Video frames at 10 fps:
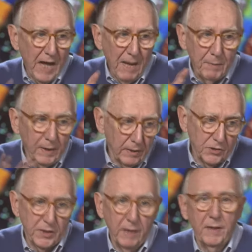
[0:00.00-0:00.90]
happening in the
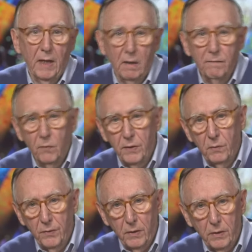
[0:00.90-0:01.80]
state of California
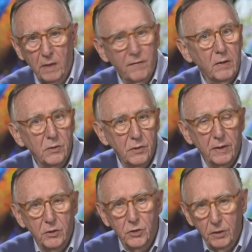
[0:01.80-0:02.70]
with our governor's
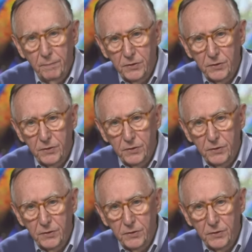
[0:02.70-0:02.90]
leadership.